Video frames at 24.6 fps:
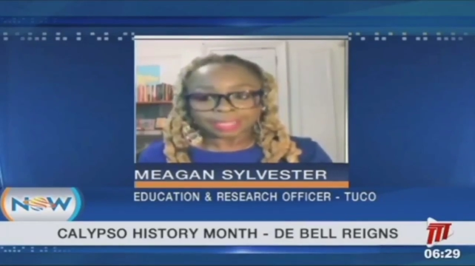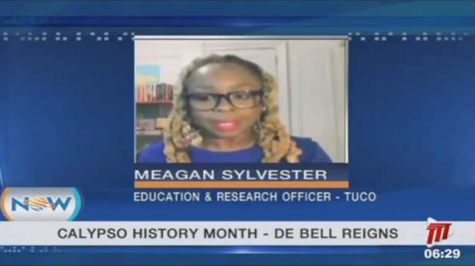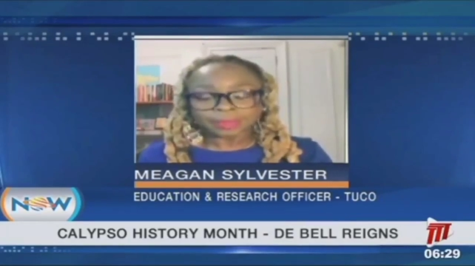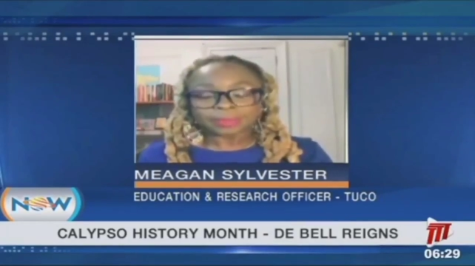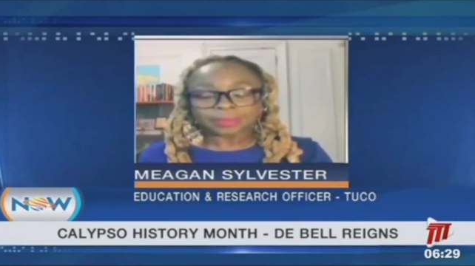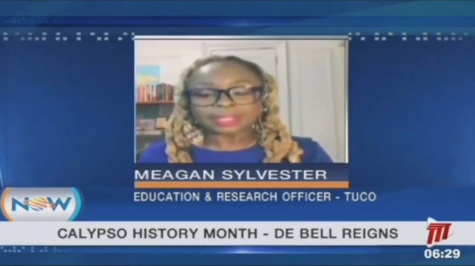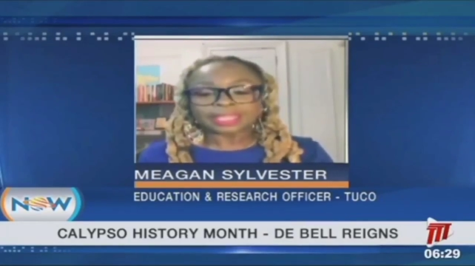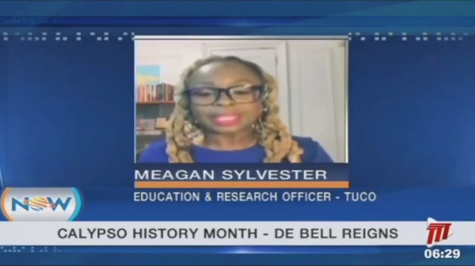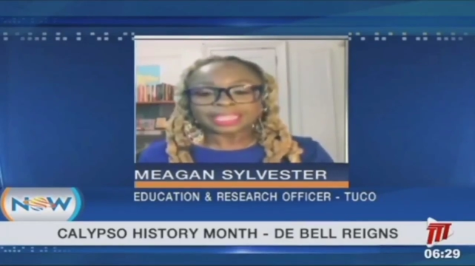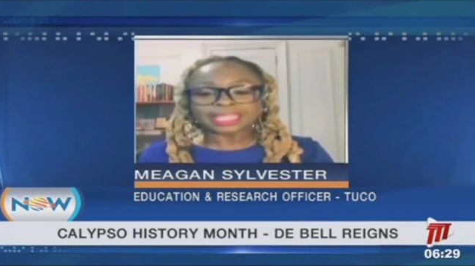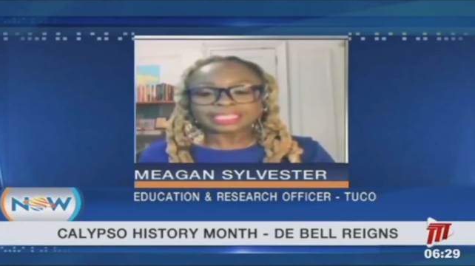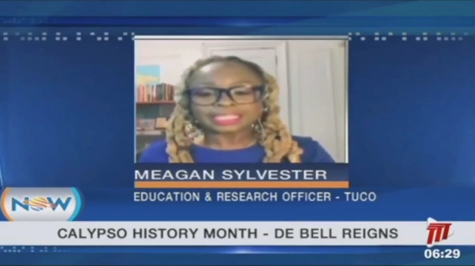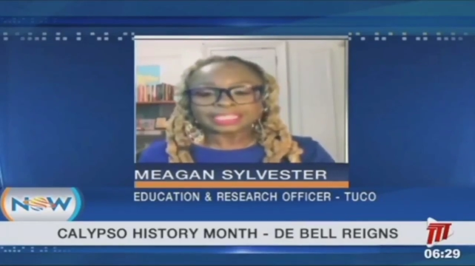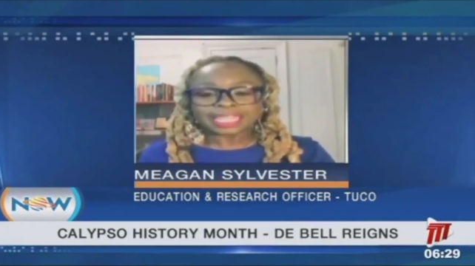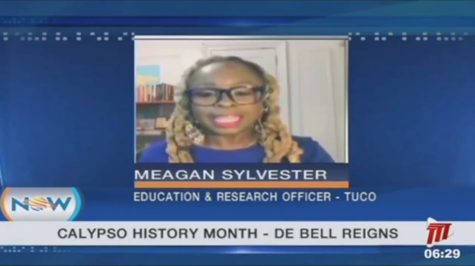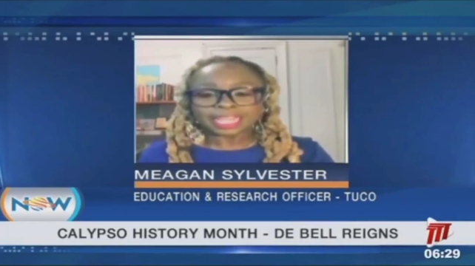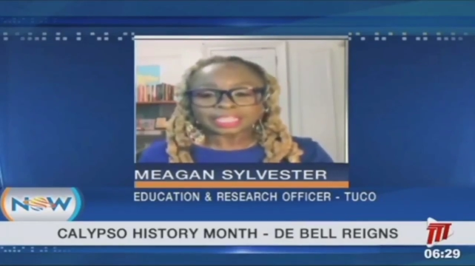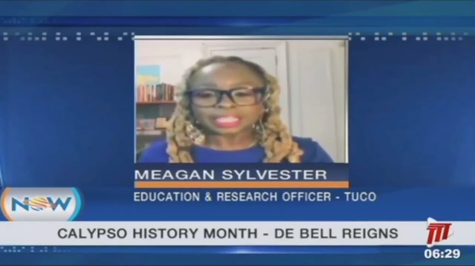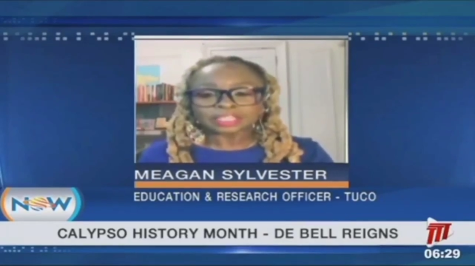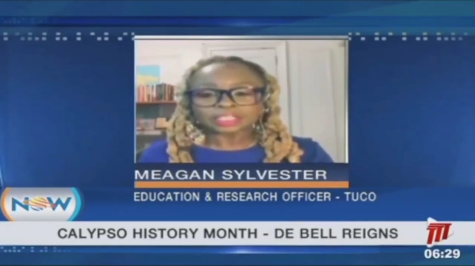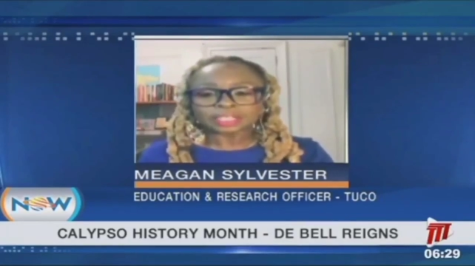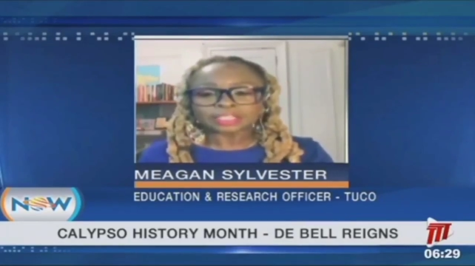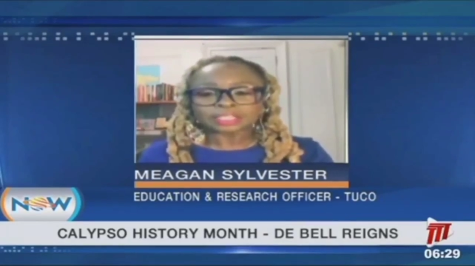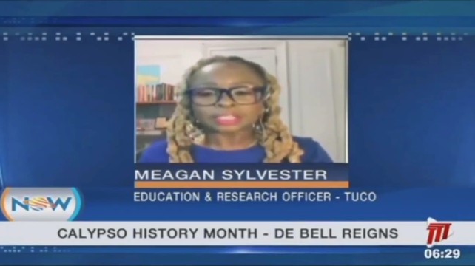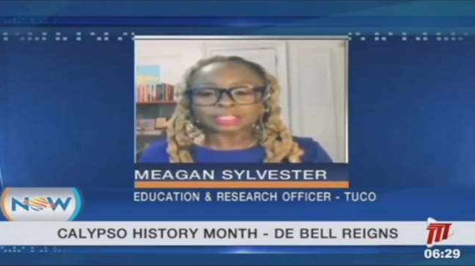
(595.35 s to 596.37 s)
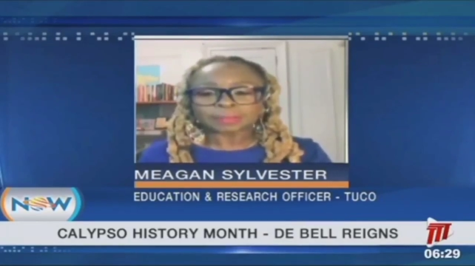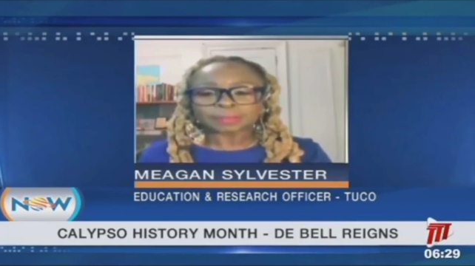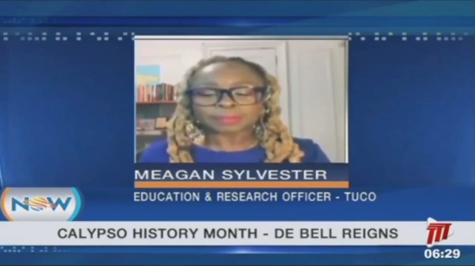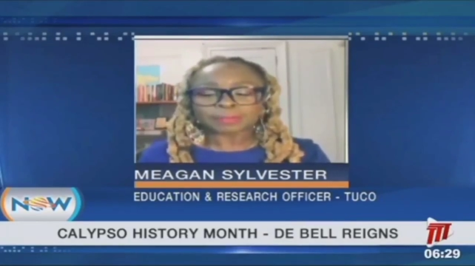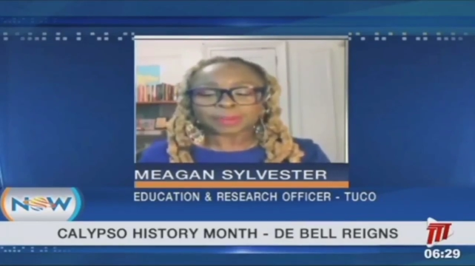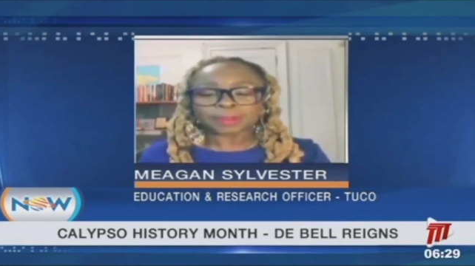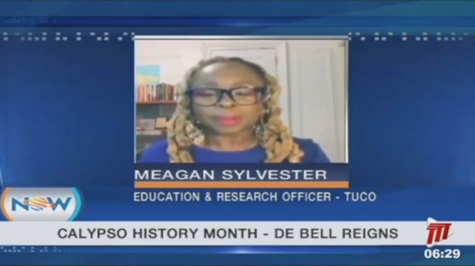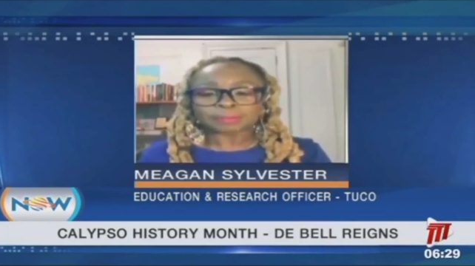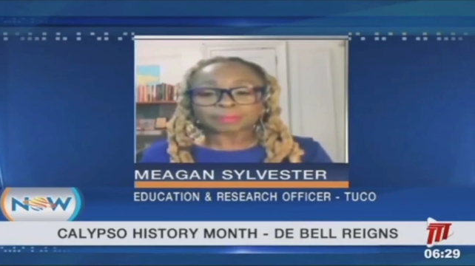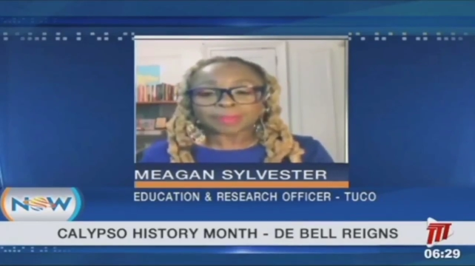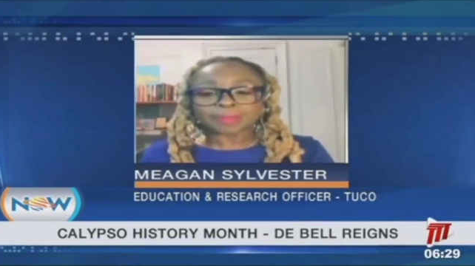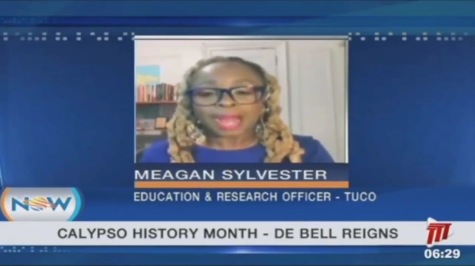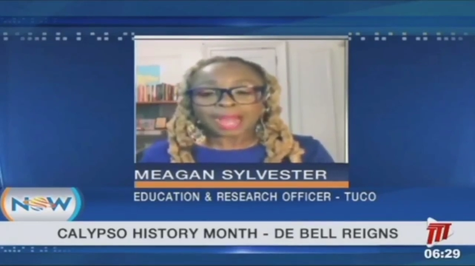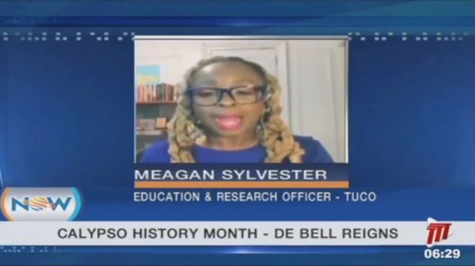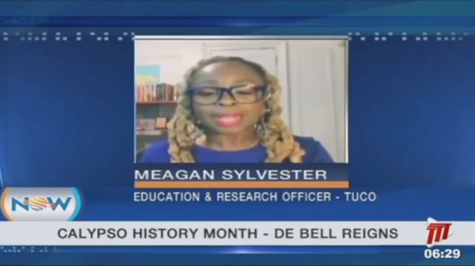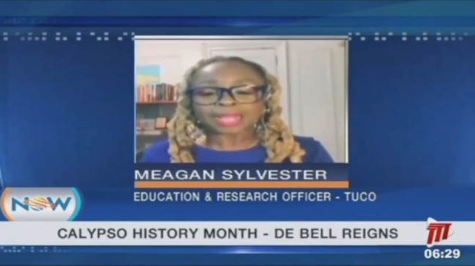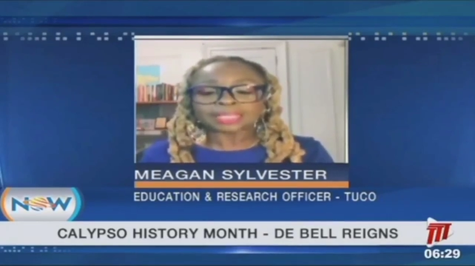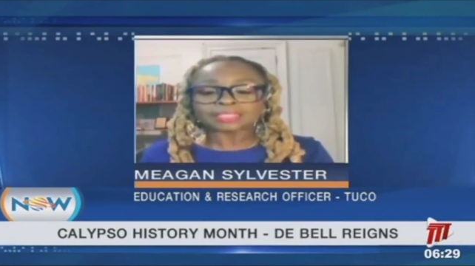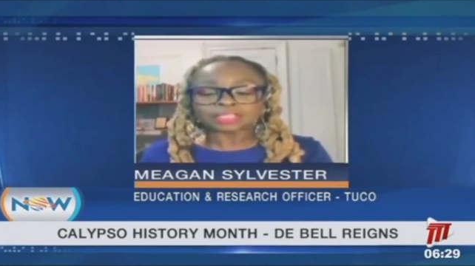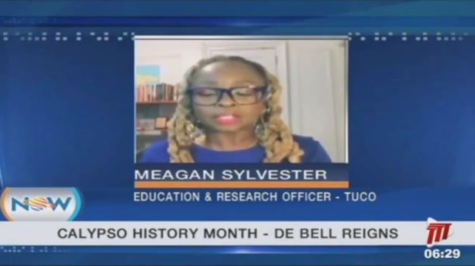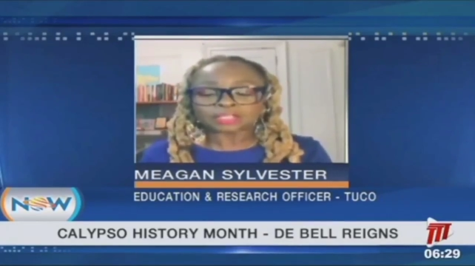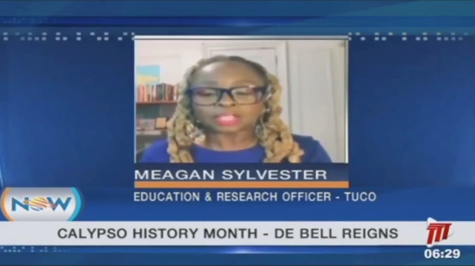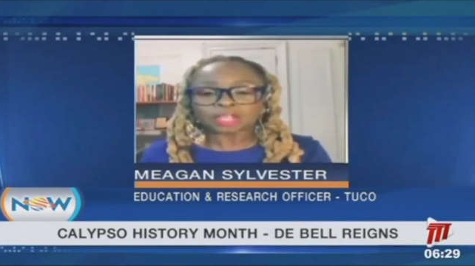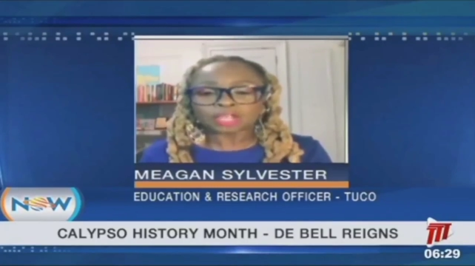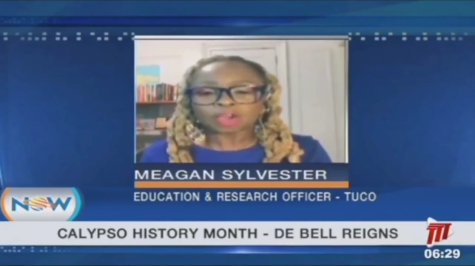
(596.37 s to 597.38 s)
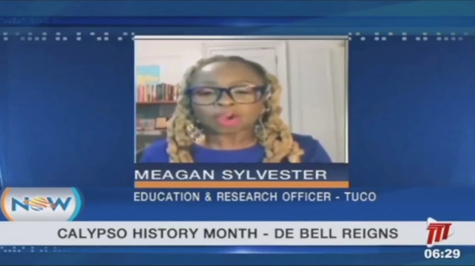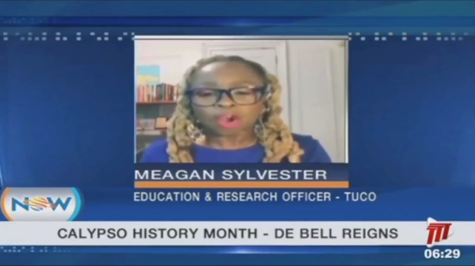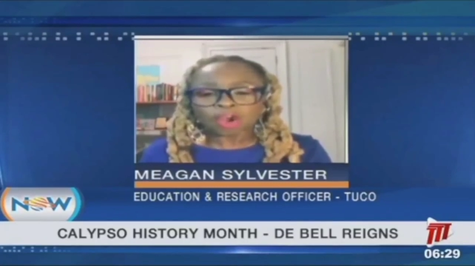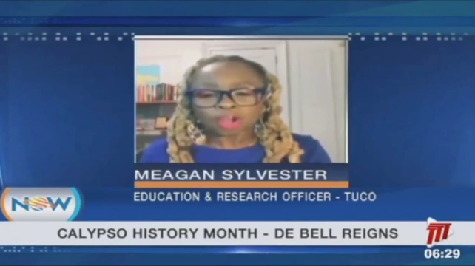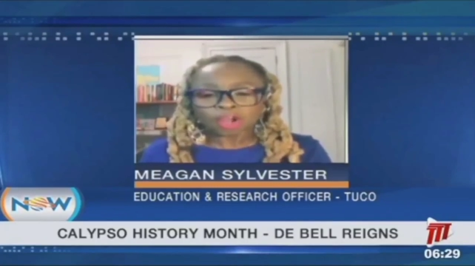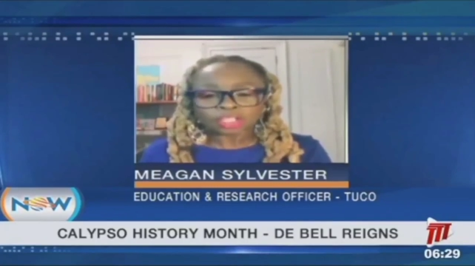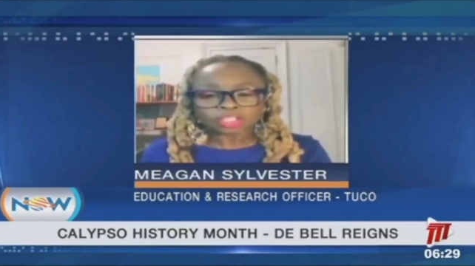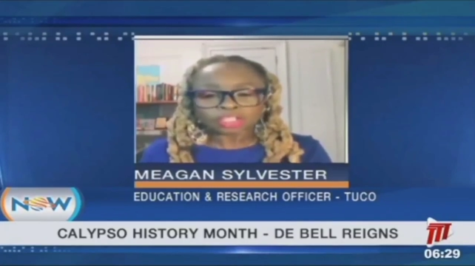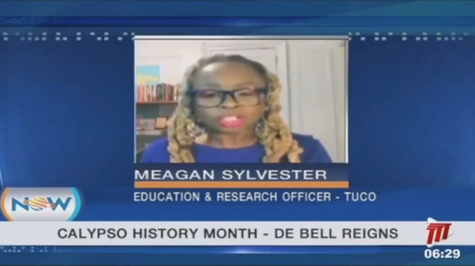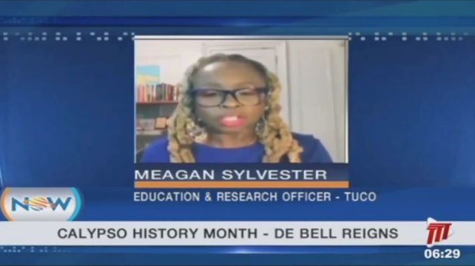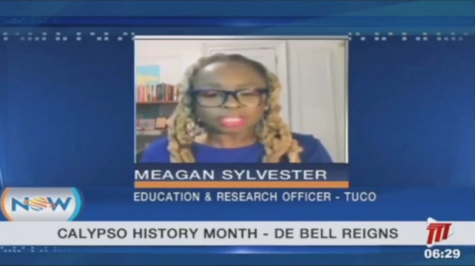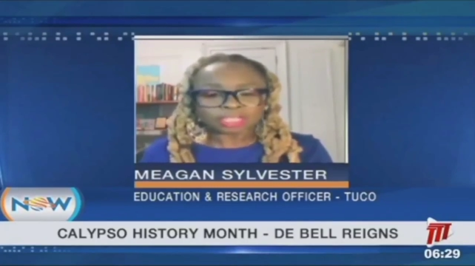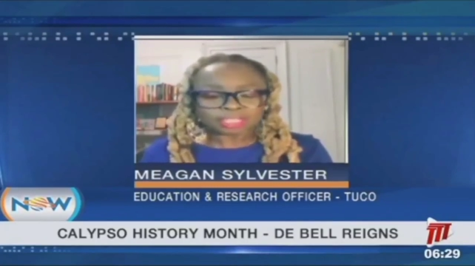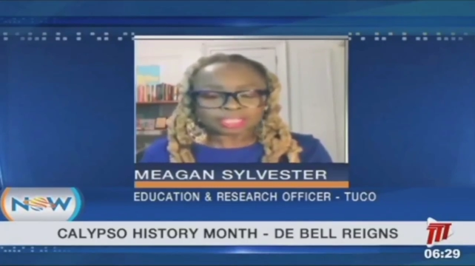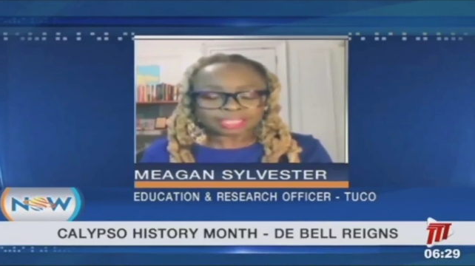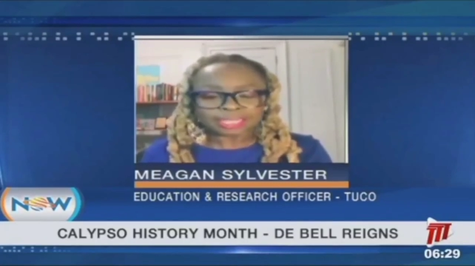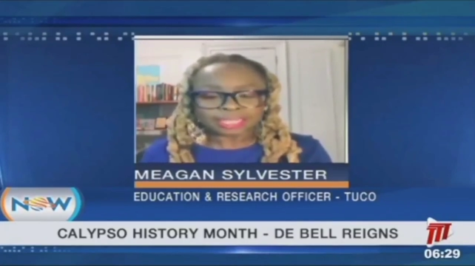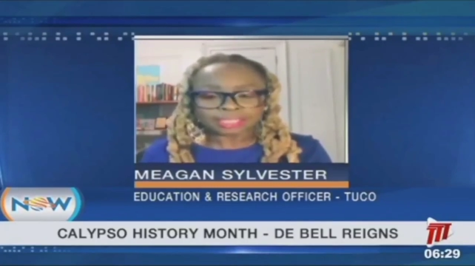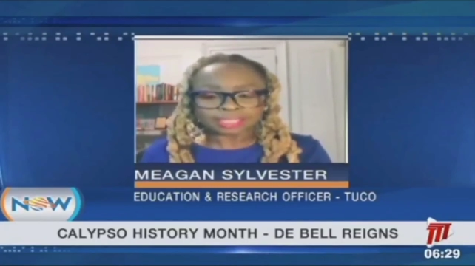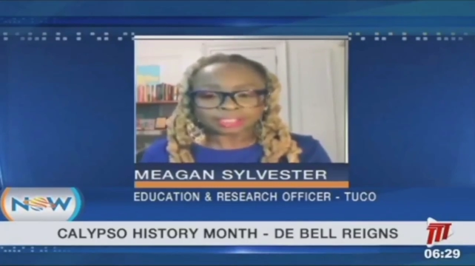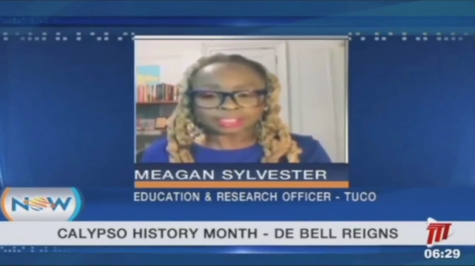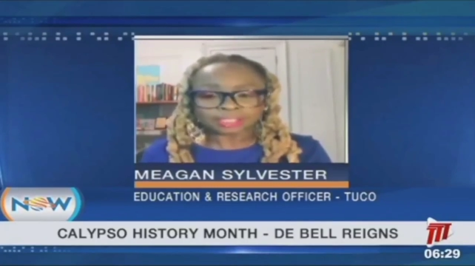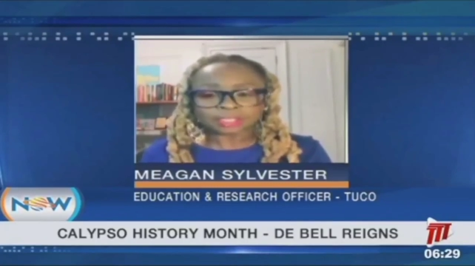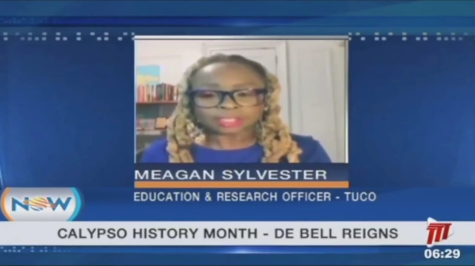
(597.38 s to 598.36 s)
with the intention to bring back into the consciousness